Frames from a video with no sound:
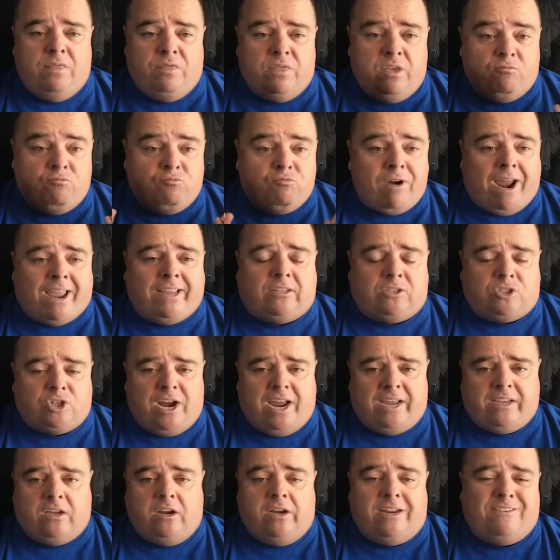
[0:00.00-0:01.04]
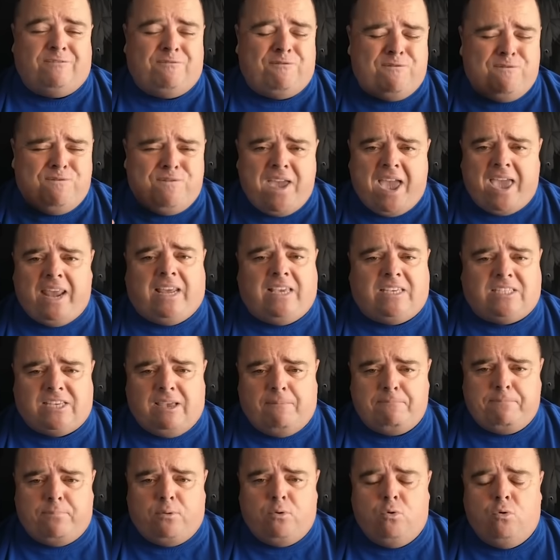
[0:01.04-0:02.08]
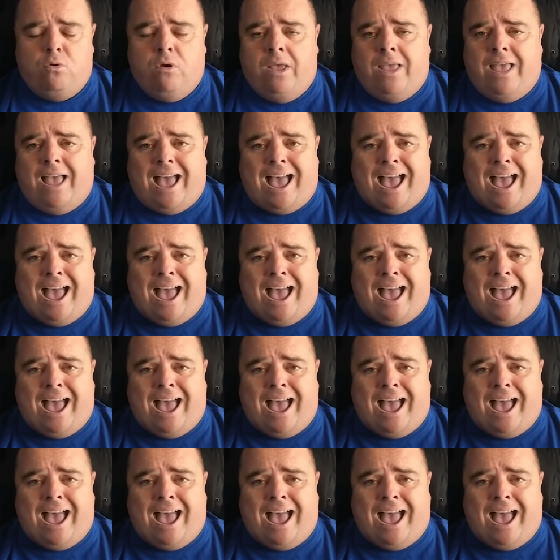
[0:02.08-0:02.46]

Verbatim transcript: the rank tracker is very simple